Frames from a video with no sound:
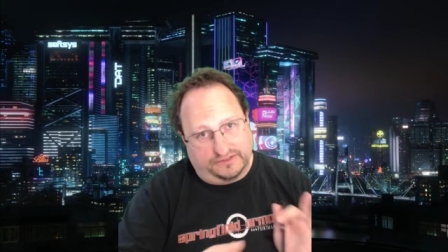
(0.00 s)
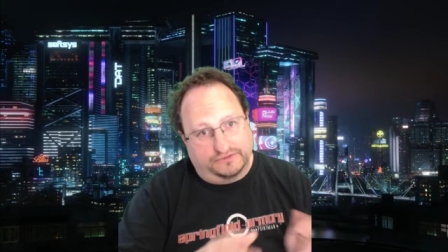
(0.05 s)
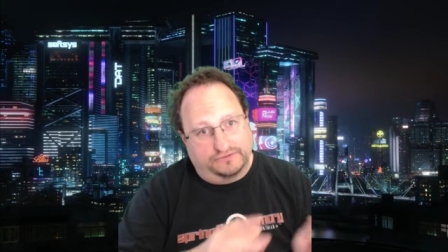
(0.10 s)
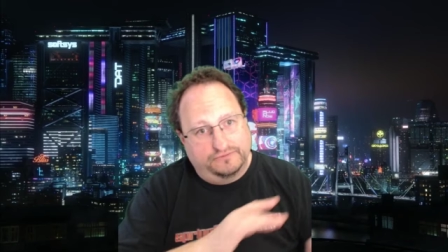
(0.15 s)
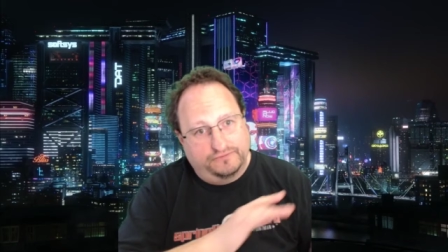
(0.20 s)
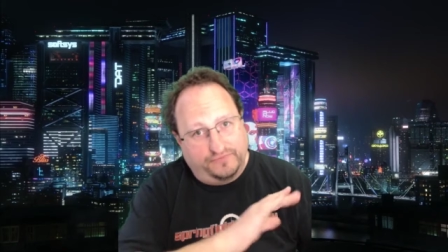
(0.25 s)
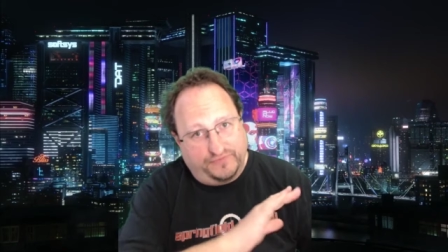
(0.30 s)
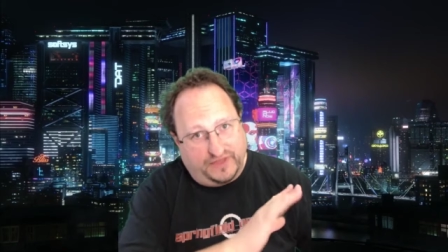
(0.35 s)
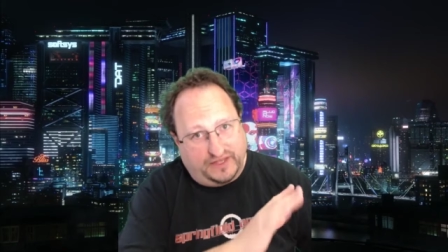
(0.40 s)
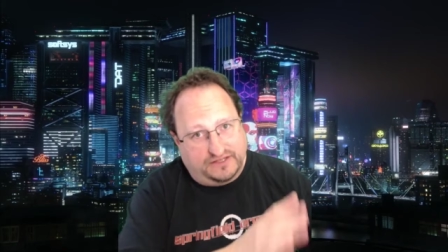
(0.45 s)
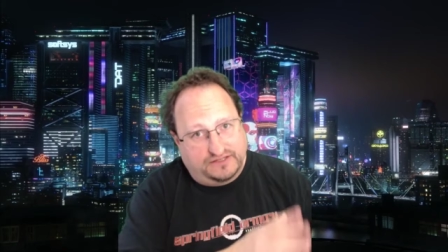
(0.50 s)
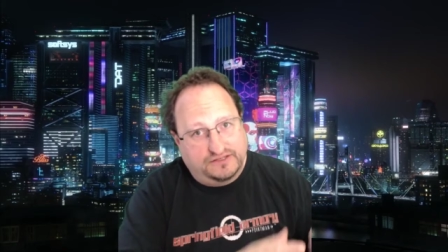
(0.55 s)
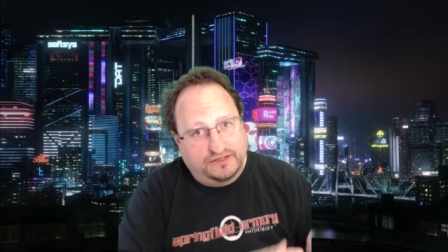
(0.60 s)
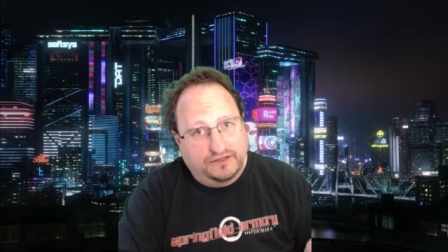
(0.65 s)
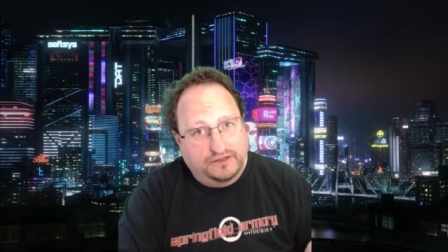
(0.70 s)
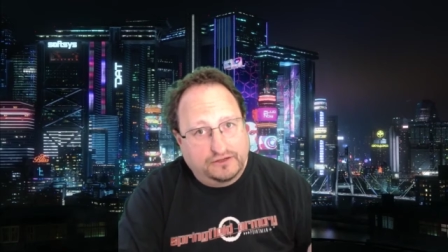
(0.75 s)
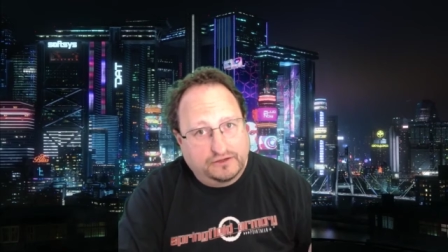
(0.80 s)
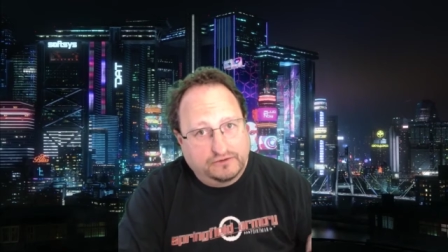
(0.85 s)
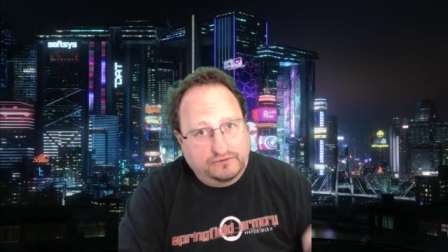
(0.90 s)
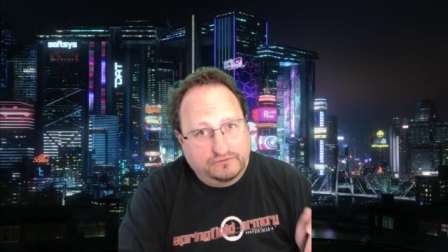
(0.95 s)
So
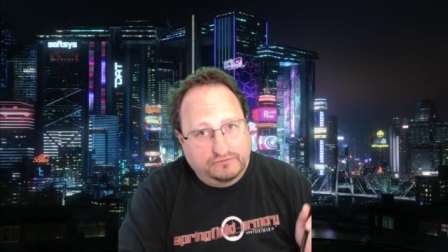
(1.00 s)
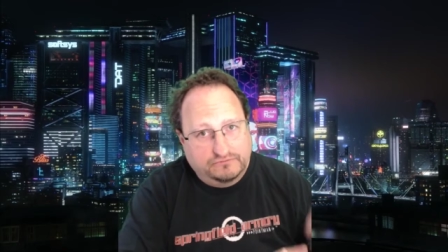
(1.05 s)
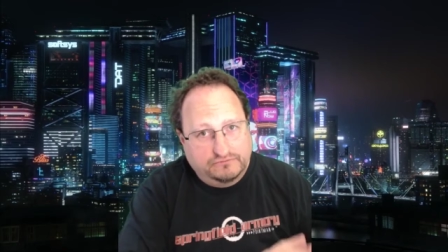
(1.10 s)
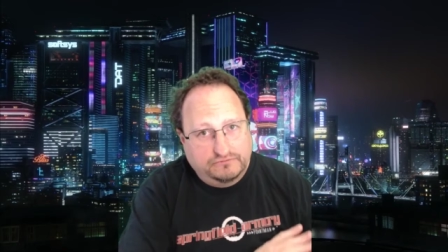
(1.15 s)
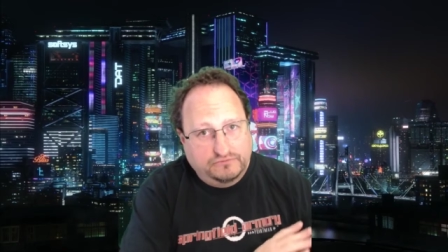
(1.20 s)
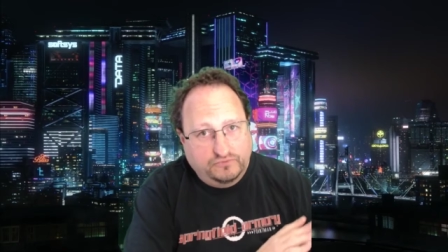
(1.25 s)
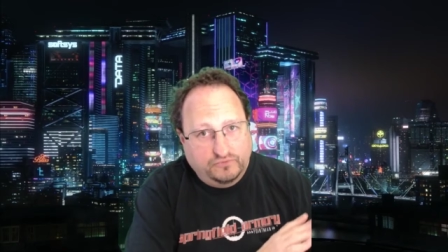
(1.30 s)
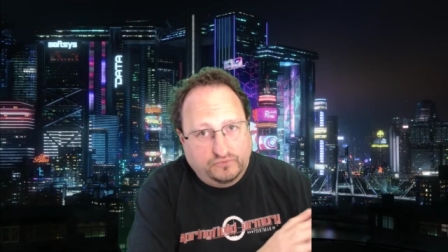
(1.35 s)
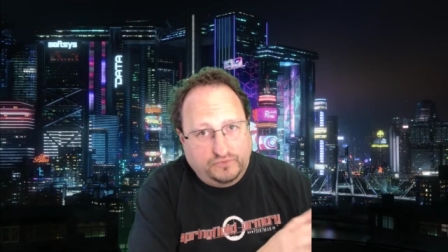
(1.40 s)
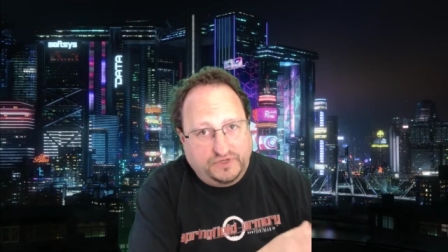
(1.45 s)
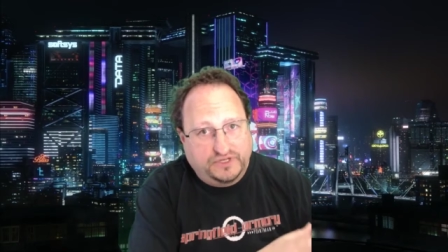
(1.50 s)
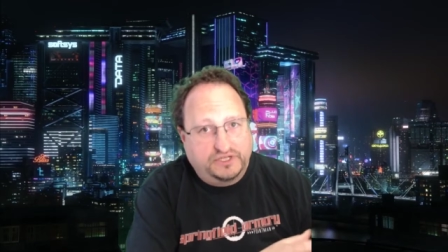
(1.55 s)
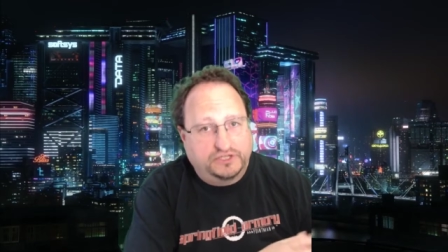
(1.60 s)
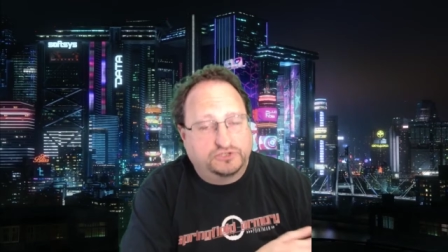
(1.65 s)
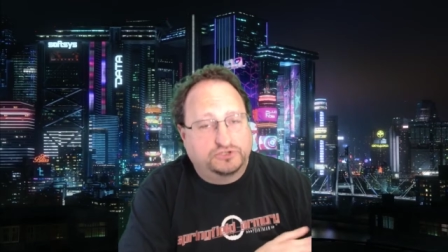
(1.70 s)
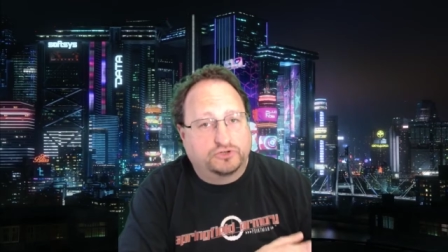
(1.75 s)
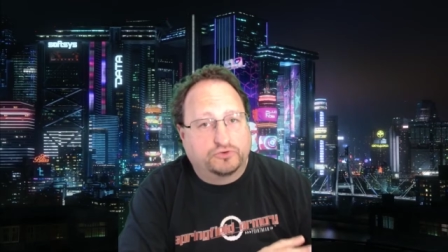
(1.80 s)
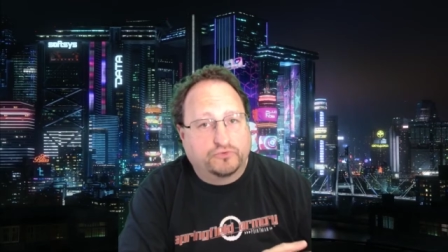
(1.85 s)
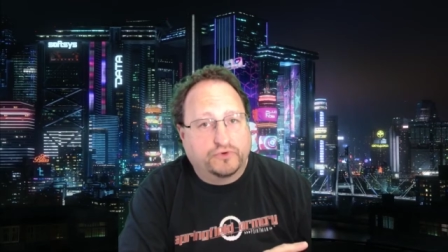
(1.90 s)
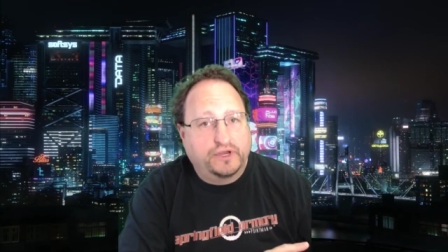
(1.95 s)
that's another
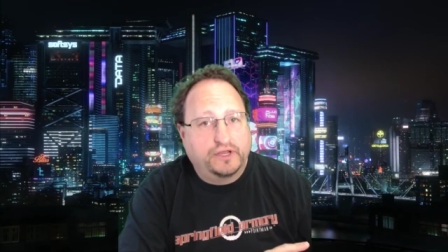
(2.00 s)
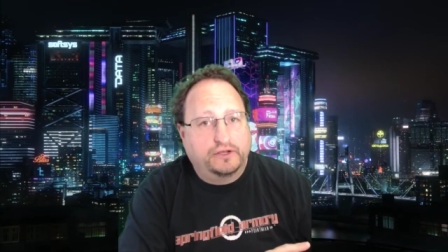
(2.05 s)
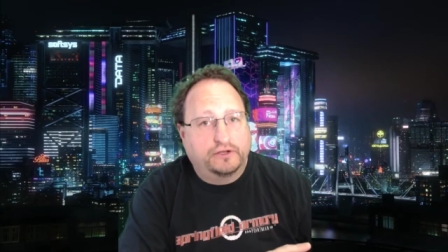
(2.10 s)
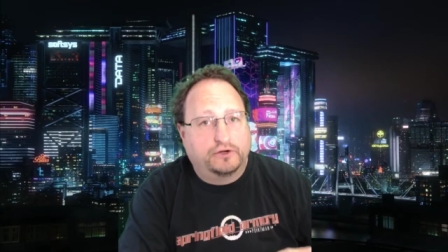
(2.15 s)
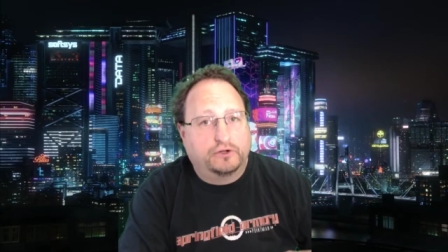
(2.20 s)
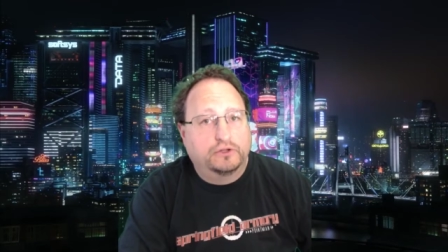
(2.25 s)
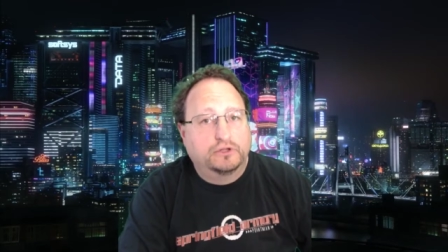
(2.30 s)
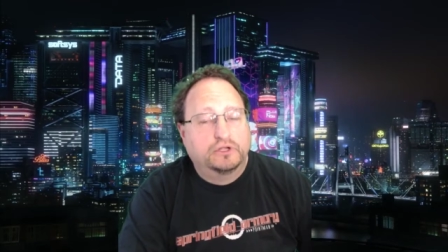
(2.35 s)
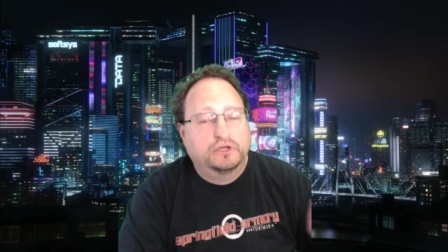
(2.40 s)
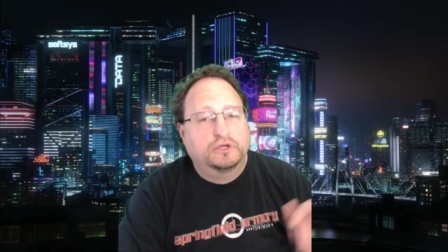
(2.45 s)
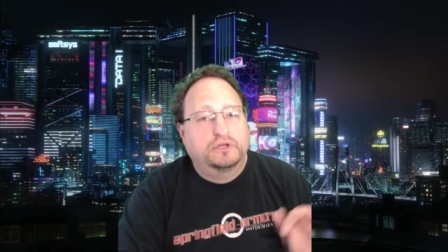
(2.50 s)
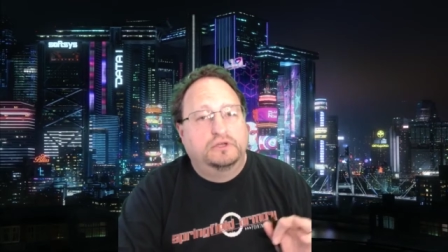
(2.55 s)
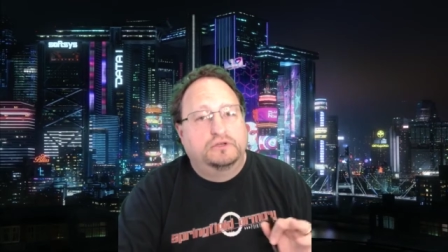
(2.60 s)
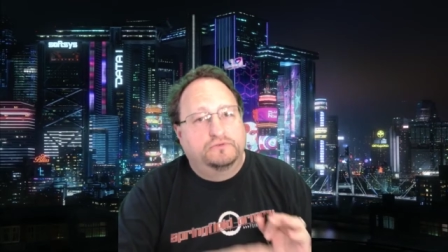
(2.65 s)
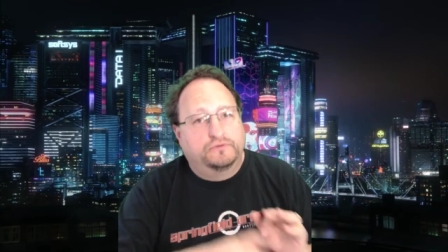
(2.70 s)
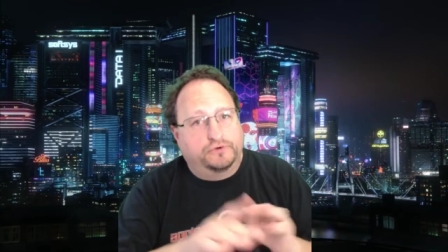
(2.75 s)
potential wrinkle